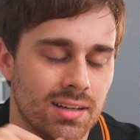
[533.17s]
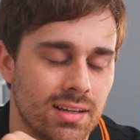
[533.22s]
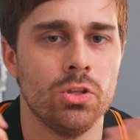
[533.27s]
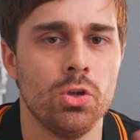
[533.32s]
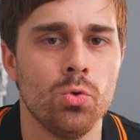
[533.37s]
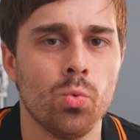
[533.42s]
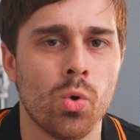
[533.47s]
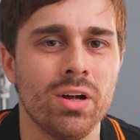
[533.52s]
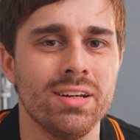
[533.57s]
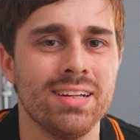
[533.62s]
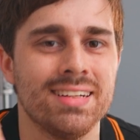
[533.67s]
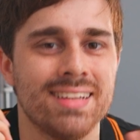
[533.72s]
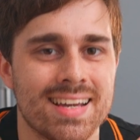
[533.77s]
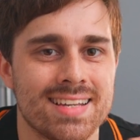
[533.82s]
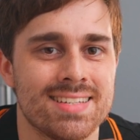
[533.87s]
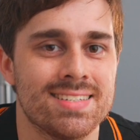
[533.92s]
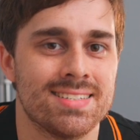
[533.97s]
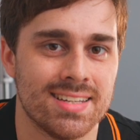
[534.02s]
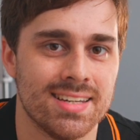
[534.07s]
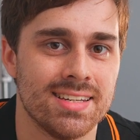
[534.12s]
you want an
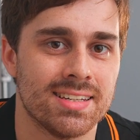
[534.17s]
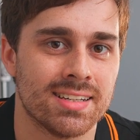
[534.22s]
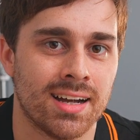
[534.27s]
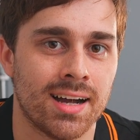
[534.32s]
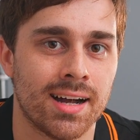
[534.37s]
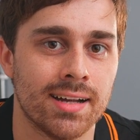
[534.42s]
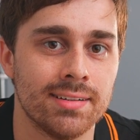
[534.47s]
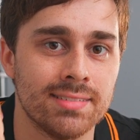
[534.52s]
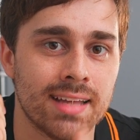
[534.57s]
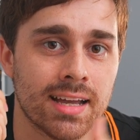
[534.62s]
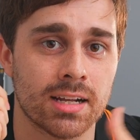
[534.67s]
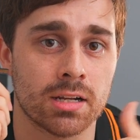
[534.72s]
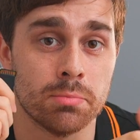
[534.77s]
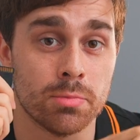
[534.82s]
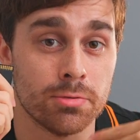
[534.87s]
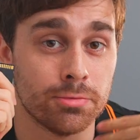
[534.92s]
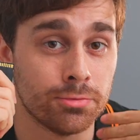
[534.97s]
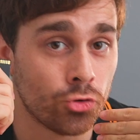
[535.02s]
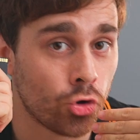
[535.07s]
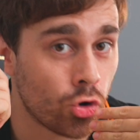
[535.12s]
SD card that
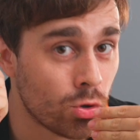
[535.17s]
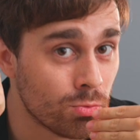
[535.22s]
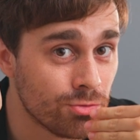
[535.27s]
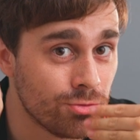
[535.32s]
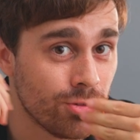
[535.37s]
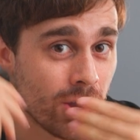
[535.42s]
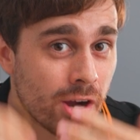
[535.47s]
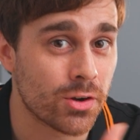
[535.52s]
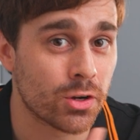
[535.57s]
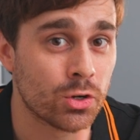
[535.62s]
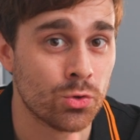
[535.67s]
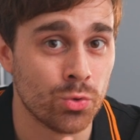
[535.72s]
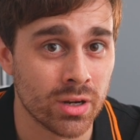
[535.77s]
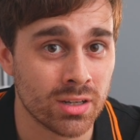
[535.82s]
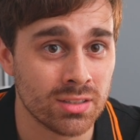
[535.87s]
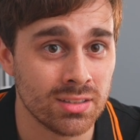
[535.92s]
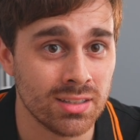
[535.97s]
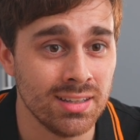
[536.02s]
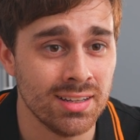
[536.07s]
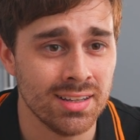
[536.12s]
can perform very
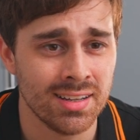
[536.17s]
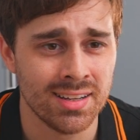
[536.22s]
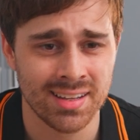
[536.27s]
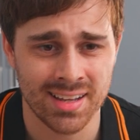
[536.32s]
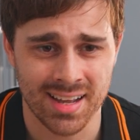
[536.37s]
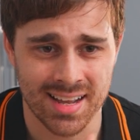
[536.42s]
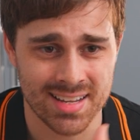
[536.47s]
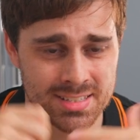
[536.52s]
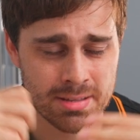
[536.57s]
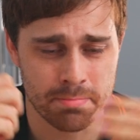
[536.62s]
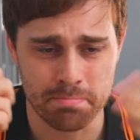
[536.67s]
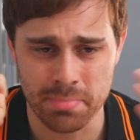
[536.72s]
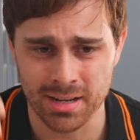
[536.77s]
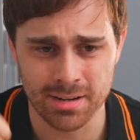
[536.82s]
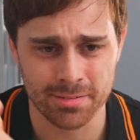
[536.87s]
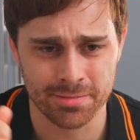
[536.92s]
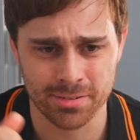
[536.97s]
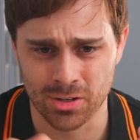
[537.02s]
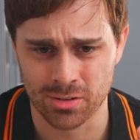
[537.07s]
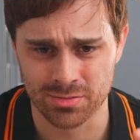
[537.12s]
quickly, as the
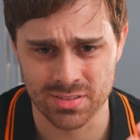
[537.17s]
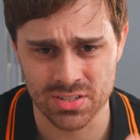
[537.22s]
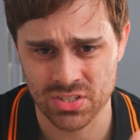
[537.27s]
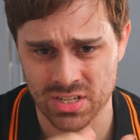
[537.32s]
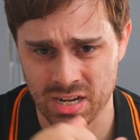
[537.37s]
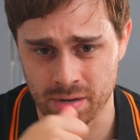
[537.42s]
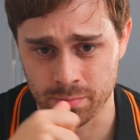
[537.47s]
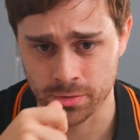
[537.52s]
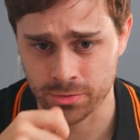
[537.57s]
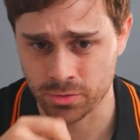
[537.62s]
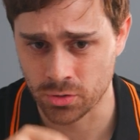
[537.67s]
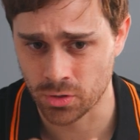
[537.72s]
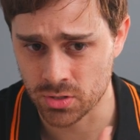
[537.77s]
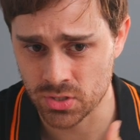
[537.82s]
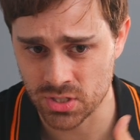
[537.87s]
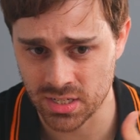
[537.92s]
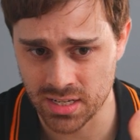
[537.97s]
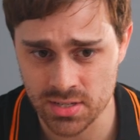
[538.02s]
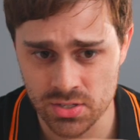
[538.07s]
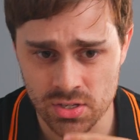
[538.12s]
benefit of this camera, of
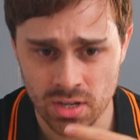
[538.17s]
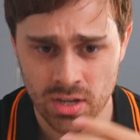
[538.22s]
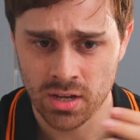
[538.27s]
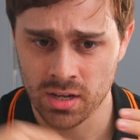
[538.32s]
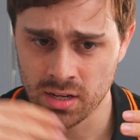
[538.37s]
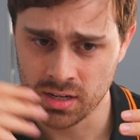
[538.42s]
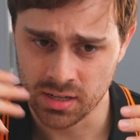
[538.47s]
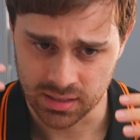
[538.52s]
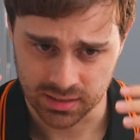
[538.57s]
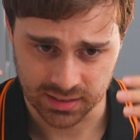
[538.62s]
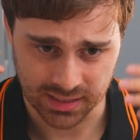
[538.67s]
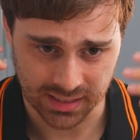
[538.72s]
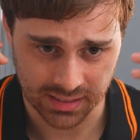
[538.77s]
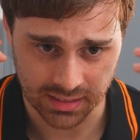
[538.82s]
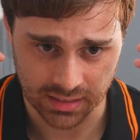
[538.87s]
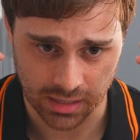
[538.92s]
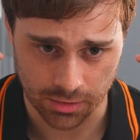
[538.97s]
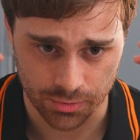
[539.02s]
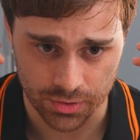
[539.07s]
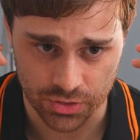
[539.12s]
course, is
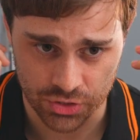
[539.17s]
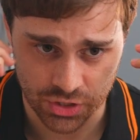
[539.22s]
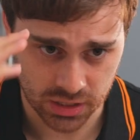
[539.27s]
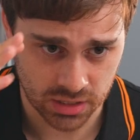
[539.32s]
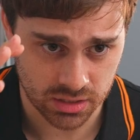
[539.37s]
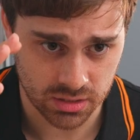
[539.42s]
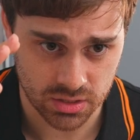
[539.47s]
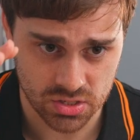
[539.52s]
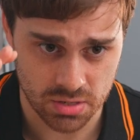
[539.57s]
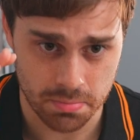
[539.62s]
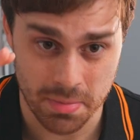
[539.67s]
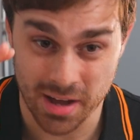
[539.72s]
getting a ridiculous